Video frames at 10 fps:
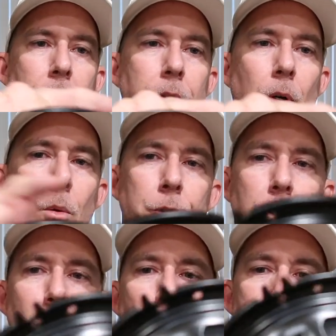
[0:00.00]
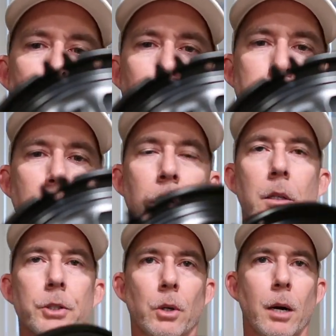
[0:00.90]
The holes don't line up.
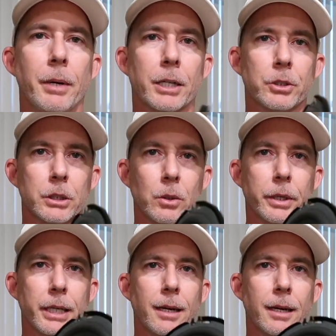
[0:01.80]
So I'm actually going to